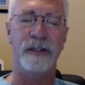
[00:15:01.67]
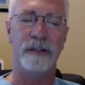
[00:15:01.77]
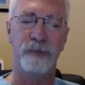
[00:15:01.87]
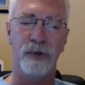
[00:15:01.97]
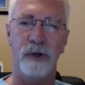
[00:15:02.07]

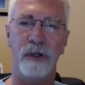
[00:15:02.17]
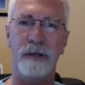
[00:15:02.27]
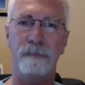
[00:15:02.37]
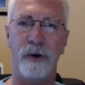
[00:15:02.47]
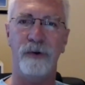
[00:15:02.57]
that's
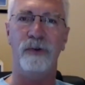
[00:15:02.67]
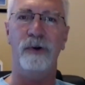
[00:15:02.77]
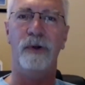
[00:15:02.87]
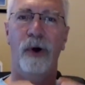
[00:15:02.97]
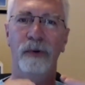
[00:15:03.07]
purely
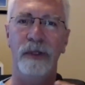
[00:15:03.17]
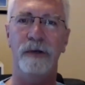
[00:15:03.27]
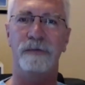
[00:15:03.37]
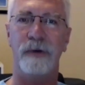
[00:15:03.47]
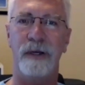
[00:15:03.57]
personal, only
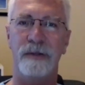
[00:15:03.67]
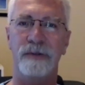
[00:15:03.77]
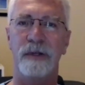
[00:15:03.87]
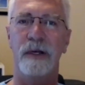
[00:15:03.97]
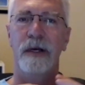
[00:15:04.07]
your friends,